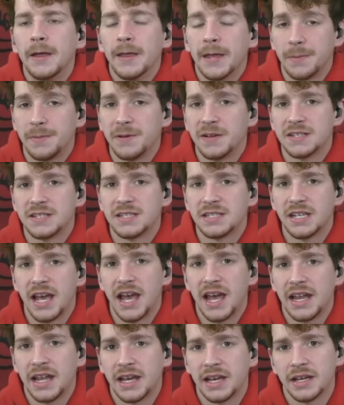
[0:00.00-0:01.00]
That being
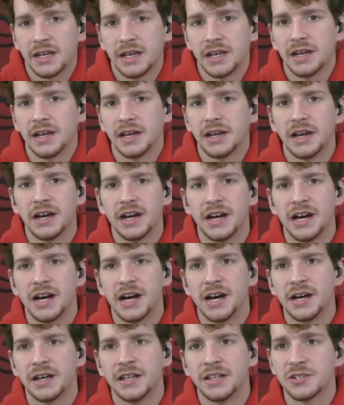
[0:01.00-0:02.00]
said,
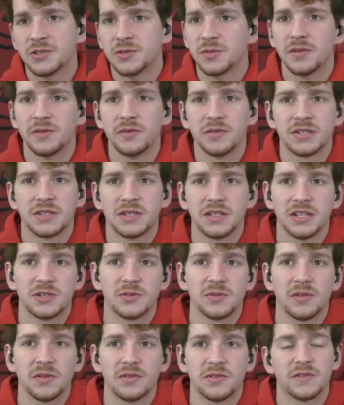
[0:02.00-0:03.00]
this one
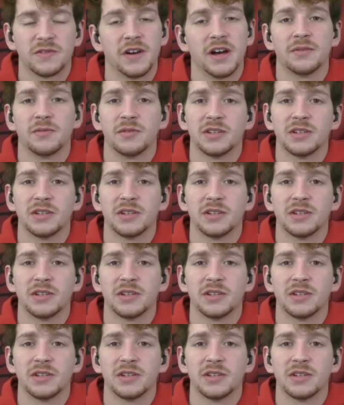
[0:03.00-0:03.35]
was fun.